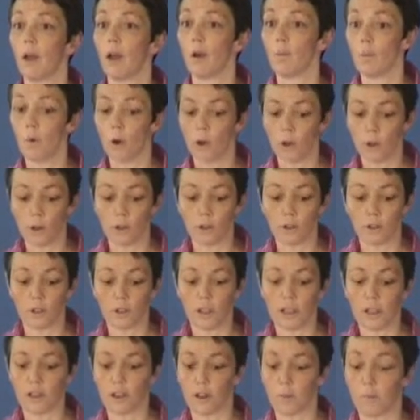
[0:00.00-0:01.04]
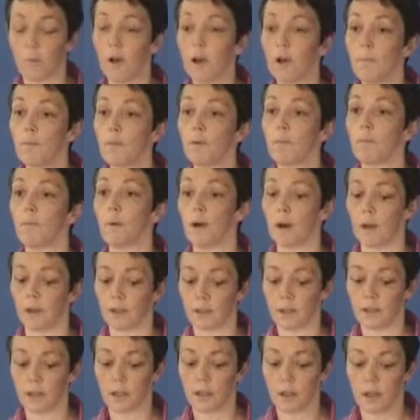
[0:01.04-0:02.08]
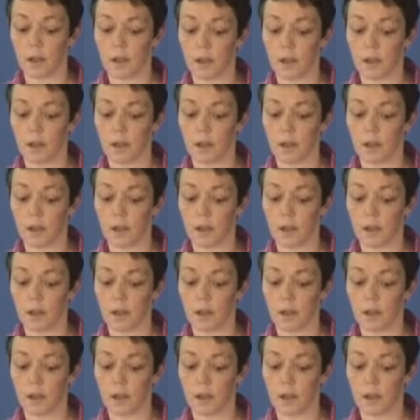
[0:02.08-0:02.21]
And what you can see in the purple bars